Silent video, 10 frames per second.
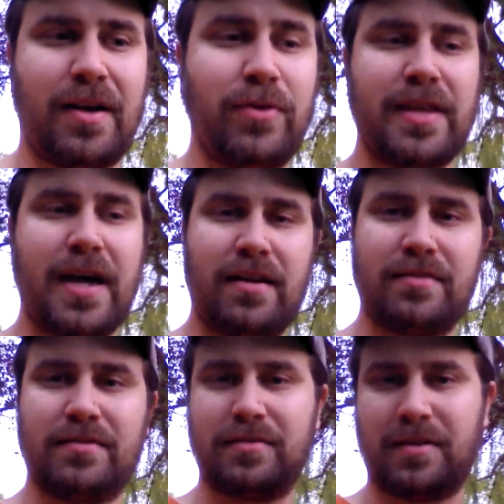With that,
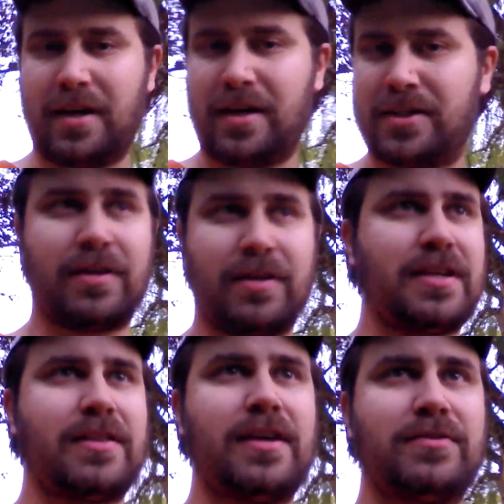I just want to
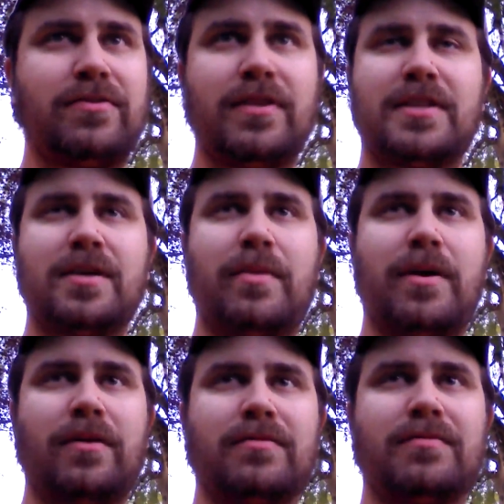say thanks for listening
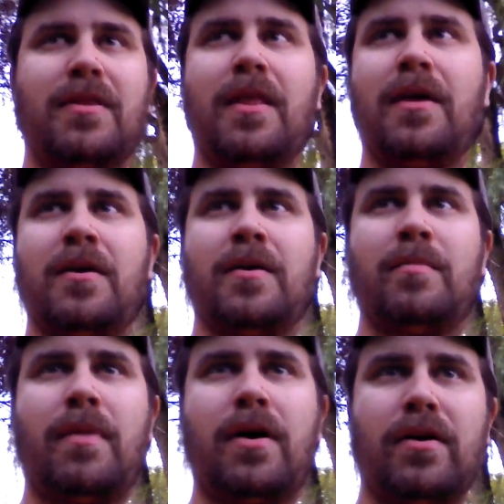about
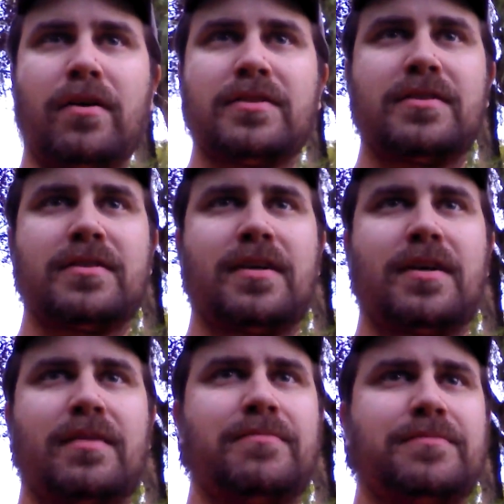monarchs,
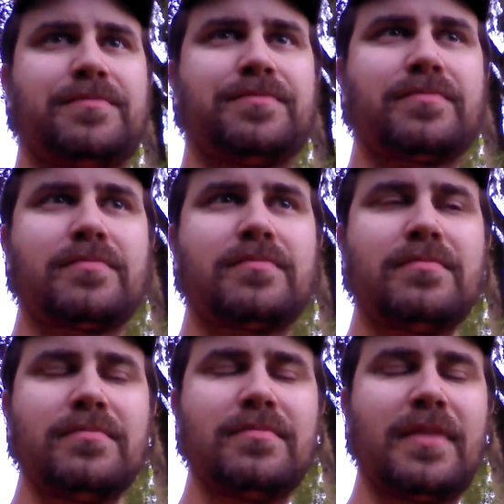
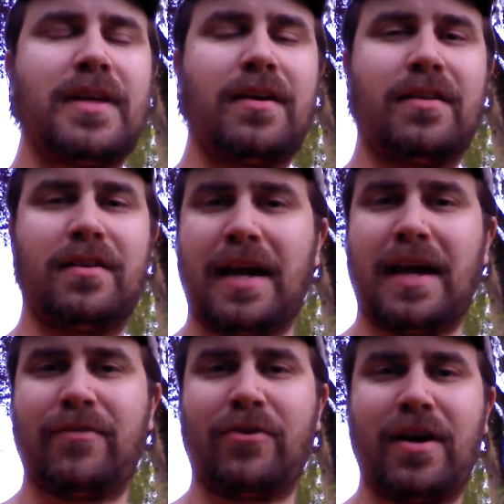and
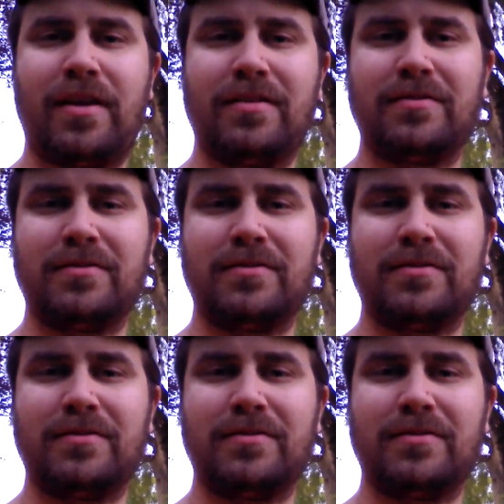have a great